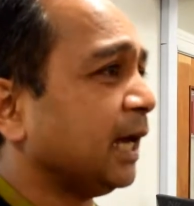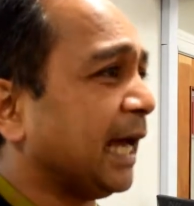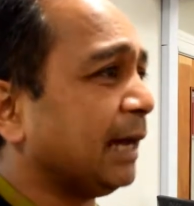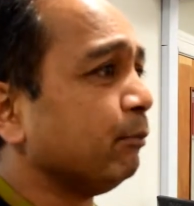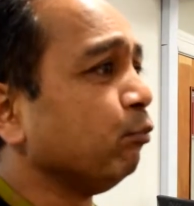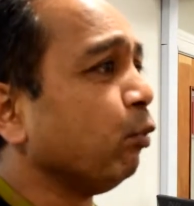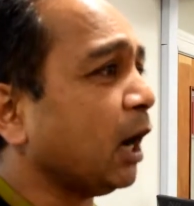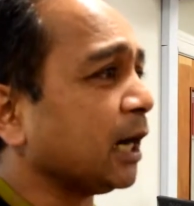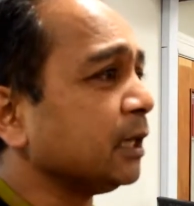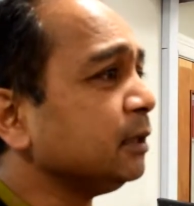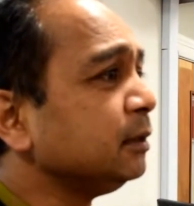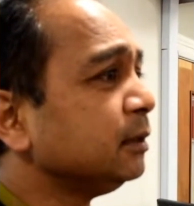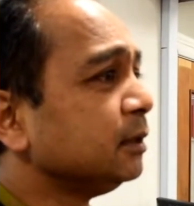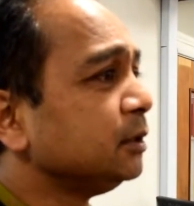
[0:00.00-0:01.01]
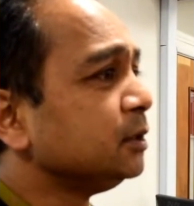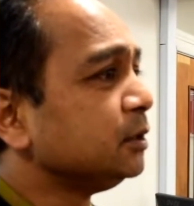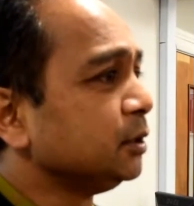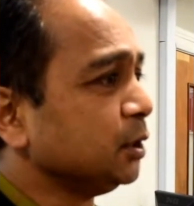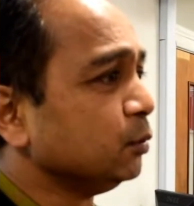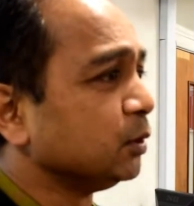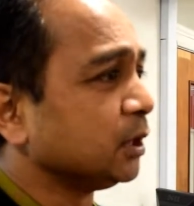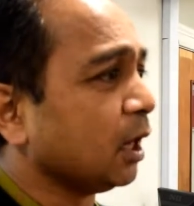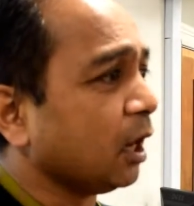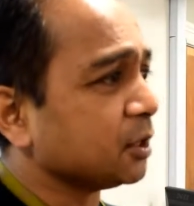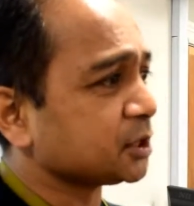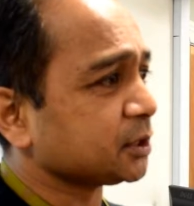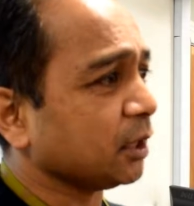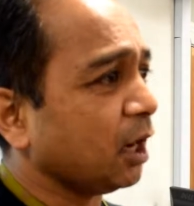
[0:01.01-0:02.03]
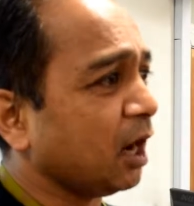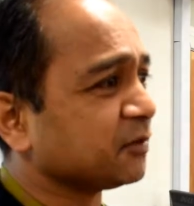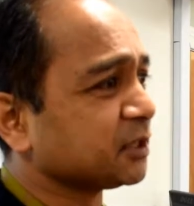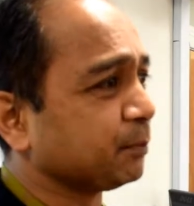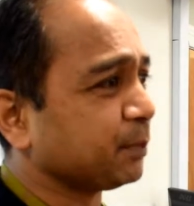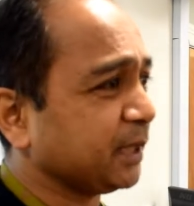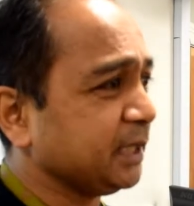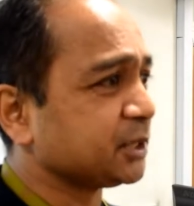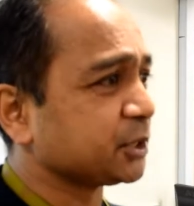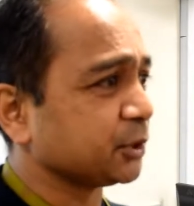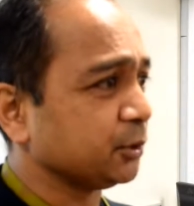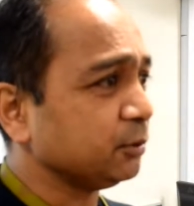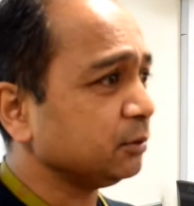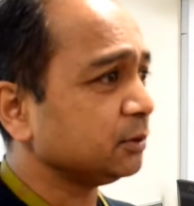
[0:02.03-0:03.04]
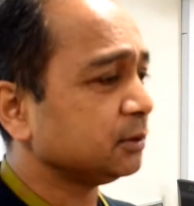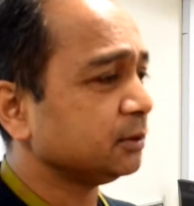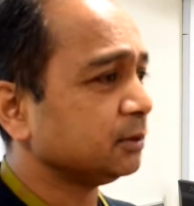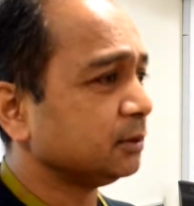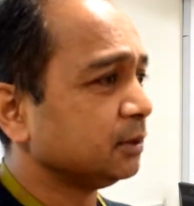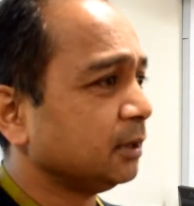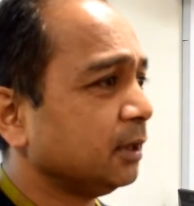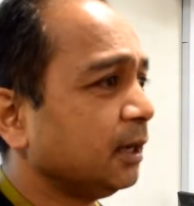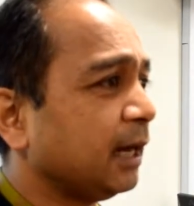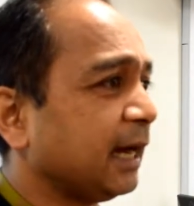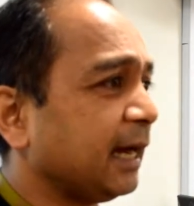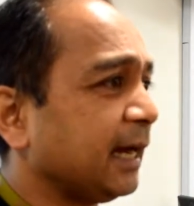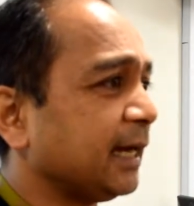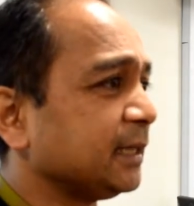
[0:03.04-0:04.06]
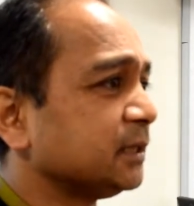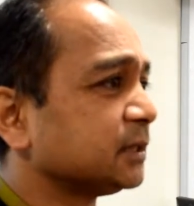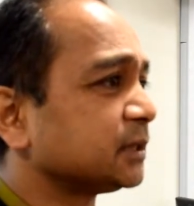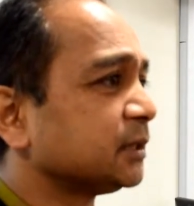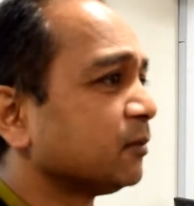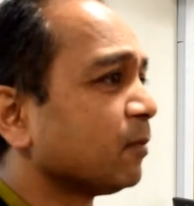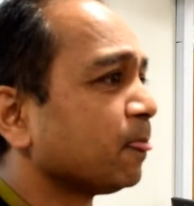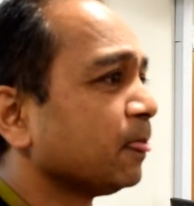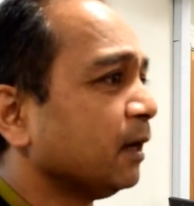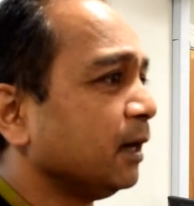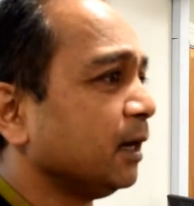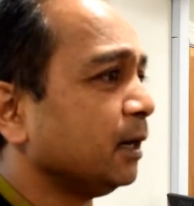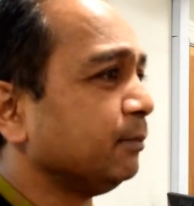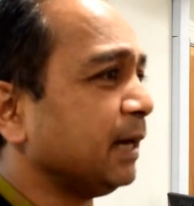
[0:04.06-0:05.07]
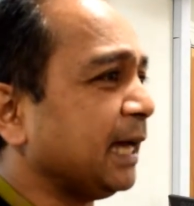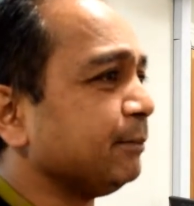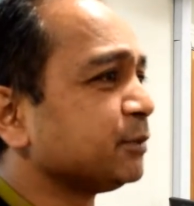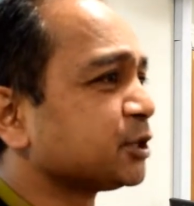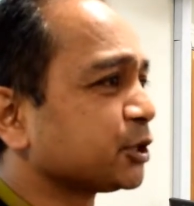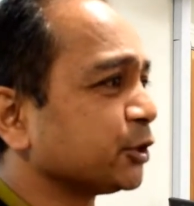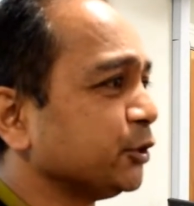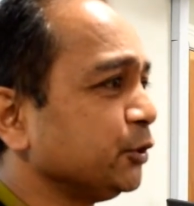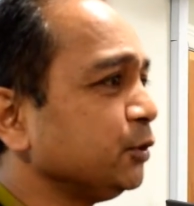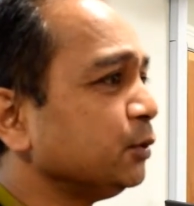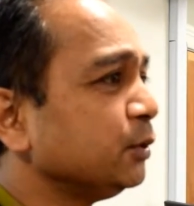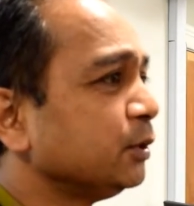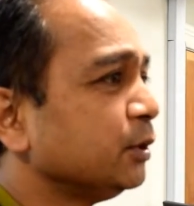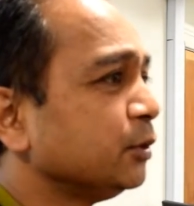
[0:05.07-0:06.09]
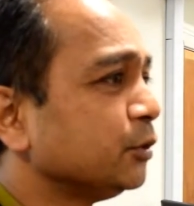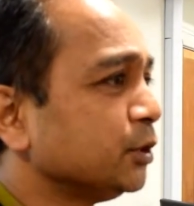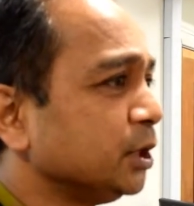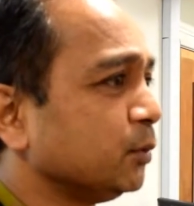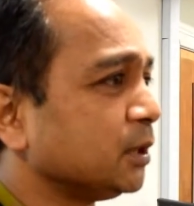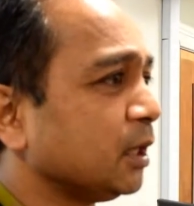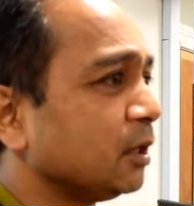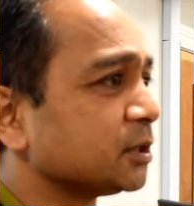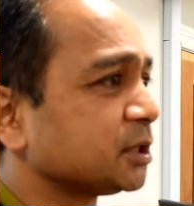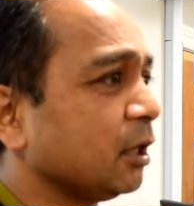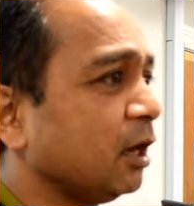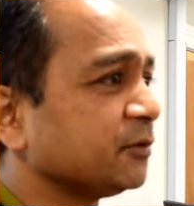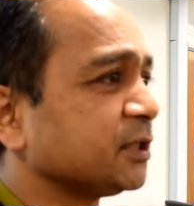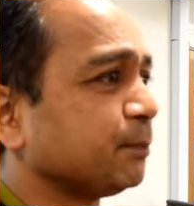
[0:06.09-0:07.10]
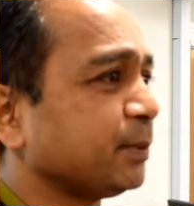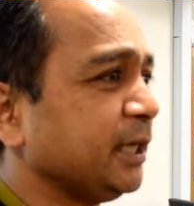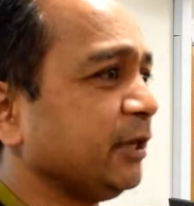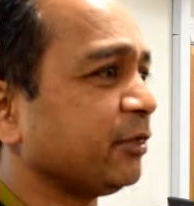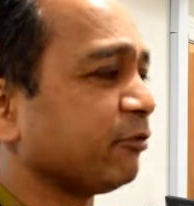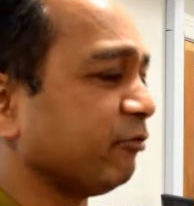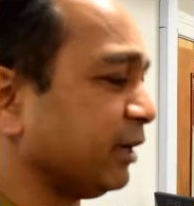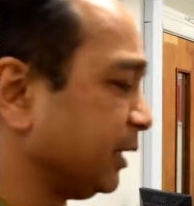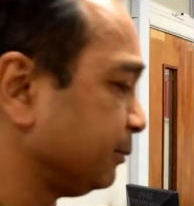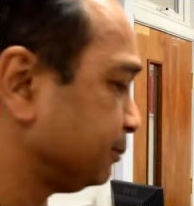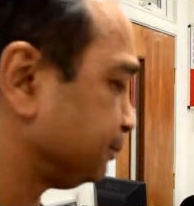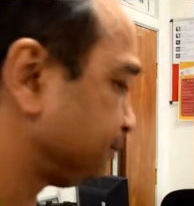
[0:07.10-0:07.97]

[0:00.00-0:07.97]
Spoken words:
M1 you would answer after P2, and M2 you would answer after P3.